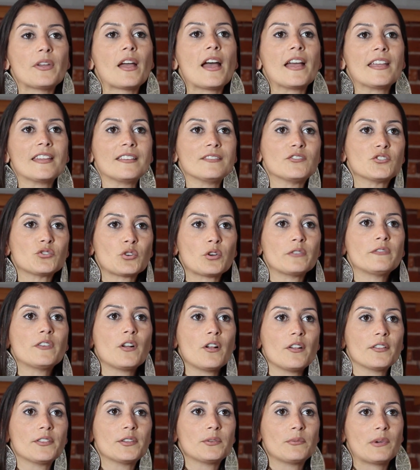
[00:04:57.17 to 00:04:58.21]
I drove
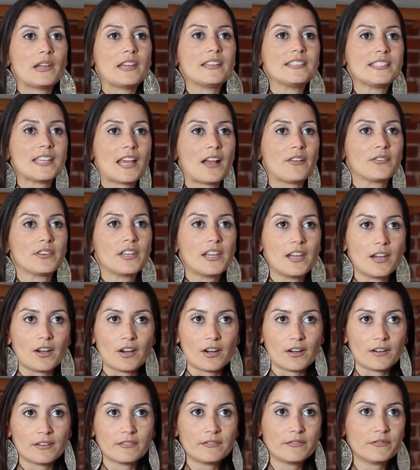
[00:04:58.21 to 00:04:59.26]
all the way down
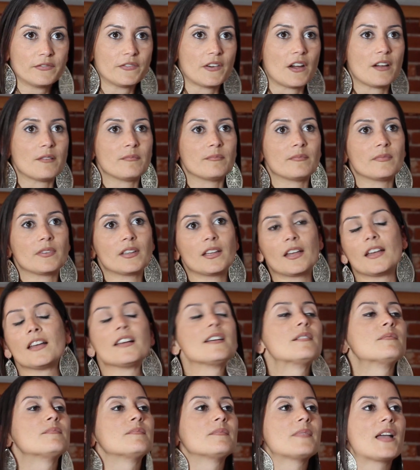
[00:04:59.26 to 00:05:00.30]
here from
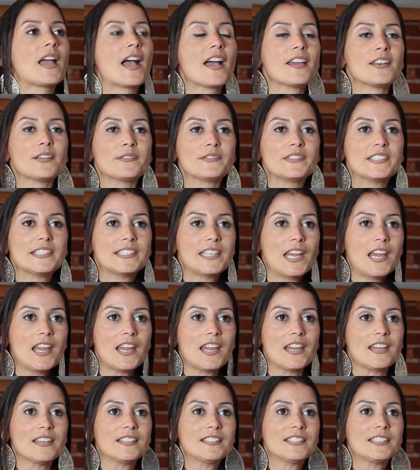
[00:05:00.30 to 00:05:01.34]
out of
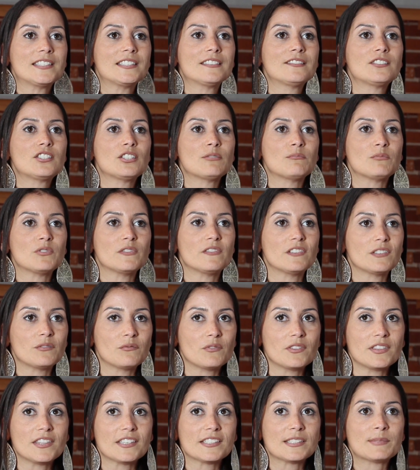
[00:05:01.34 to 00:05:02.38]
state to move in
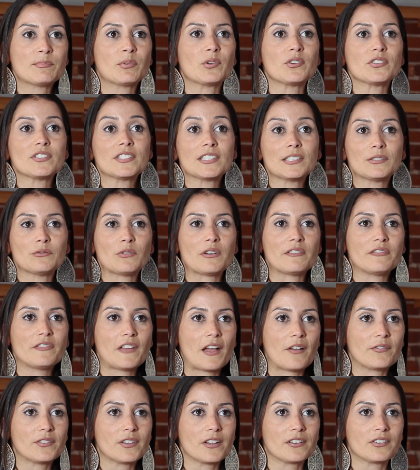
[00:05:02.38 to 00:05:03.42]
with this person who I
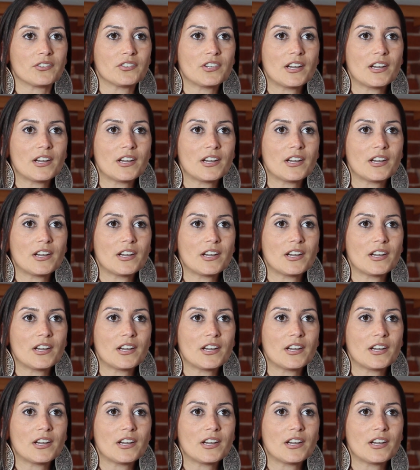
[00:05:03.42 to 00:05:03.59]
found on